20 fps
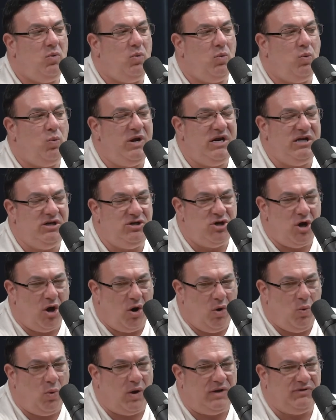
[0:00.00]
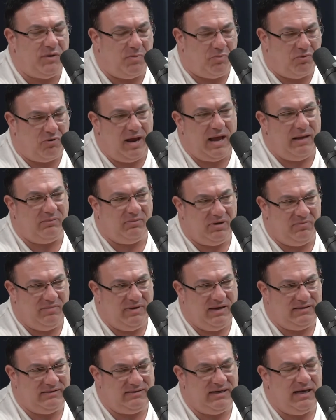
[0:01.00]
we know what the problem
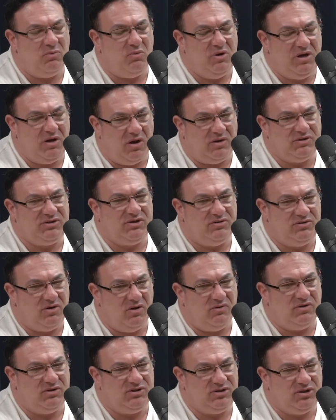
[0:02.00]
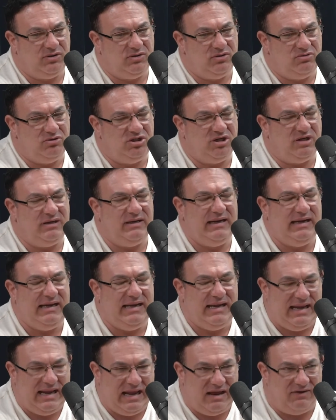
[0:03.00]
is and we also know the solution
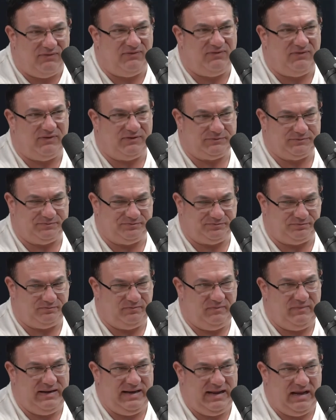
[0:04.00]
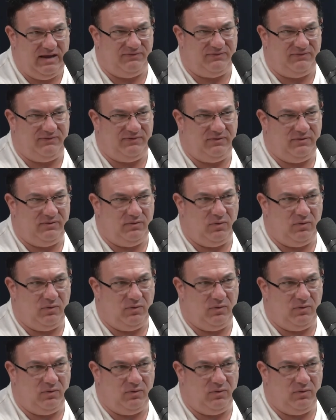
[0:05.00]
if, if,